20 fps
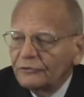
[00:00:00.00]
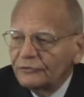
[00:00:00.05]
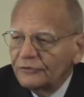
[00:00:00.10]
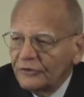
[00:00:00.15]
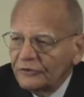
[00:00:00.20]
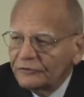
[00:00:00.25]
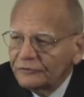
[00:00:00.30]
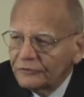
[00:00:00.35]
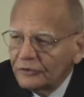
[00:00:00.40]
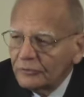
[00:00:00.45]

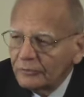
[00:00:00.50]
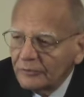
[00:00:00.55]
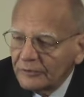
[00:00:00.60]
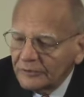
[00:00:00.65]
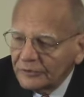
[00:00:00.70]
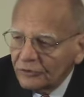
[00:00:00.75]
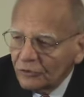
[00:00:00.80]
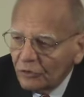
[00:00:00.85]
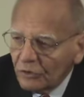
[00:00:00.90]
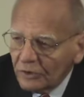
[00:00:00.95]
system
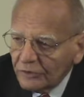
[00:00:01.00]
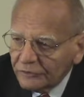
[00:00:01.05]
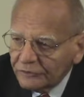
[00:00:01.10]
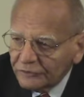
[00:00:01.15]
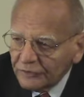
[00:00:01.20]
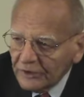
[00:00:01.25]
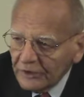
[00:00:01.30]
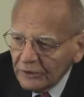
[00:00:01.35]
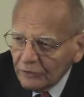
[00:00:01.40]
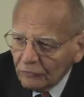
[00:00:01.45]
that
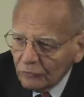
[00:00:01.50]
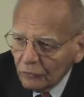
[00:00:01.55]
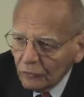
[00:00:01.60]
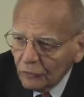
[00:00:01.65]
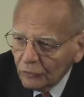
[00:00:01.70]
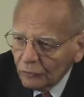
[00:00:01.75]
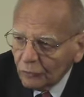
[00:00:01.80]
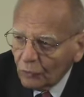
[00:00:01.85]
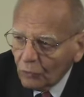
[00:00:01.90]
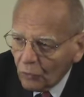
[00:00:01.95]
costs equal
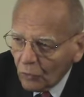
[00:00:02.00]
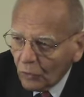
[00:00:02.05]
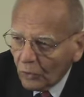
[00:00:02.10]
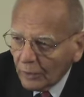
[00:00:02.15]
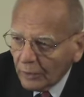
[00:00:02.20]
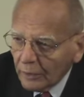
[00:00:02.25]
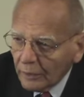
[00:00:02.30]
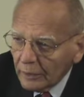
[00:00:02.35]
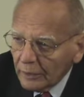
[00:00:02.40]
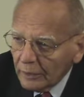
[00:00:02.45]
or
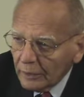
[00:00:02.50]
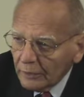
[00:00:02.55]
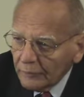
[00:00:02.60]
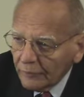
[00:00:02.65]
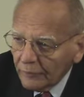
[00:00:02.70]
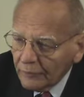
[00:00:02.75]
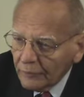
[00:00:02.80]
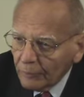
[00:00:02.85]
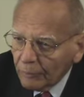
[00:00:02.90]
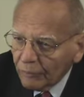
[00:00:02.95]
more
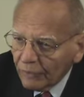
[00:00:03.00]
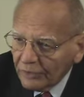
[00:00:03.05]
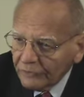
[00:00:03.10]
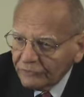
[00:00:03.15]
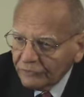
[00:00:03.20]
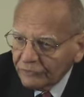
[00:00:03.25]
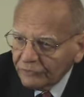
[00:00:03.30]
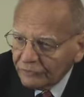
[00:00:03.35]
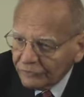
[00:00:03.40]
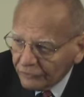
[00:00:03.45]
than the
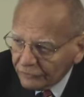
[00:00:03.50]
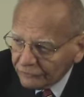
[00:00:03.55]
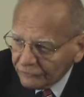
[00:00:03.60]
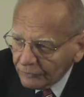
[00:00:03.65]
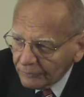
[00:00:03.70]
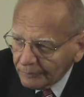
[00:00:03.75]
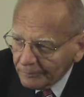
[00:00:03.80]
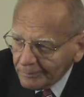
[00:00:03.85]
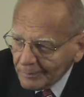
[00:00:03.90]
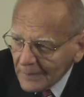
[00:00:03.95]
present
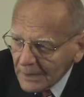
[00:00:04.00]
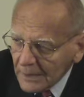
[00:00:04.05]
system.